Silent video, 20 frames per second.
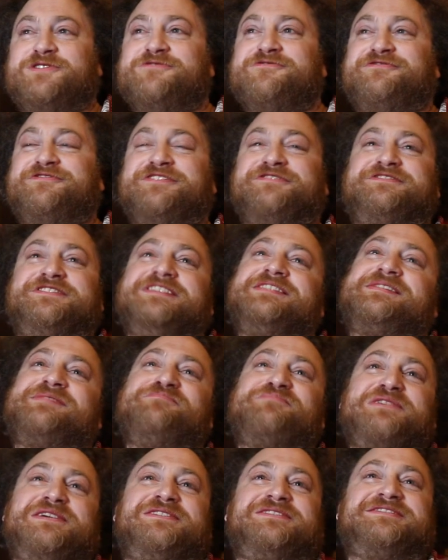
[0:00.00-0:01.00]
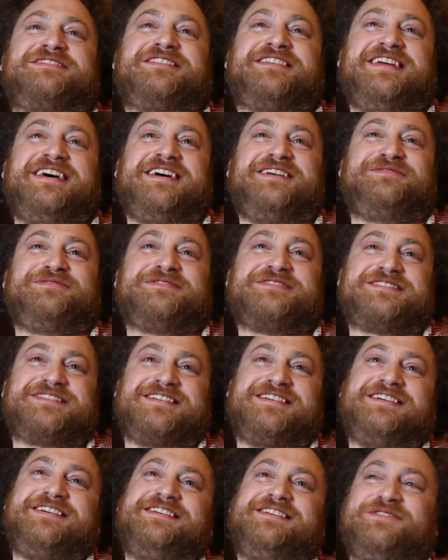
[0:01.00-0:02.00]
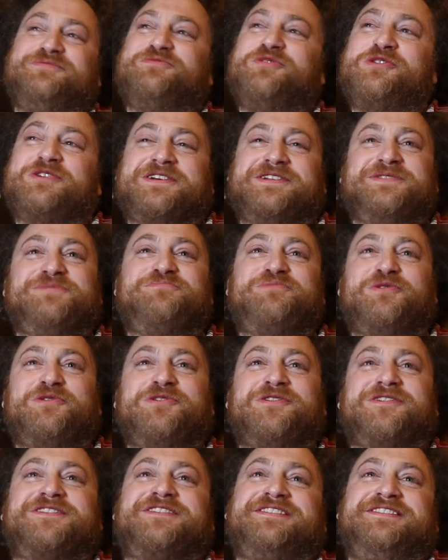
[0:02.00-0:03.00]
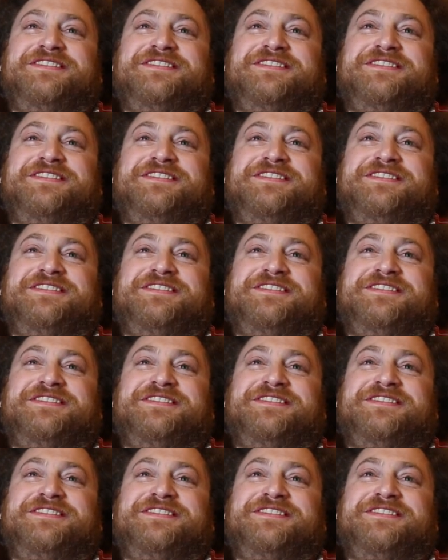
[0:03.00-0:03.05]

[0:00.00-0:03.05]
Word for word: 250 compared to that was uh, walking the park.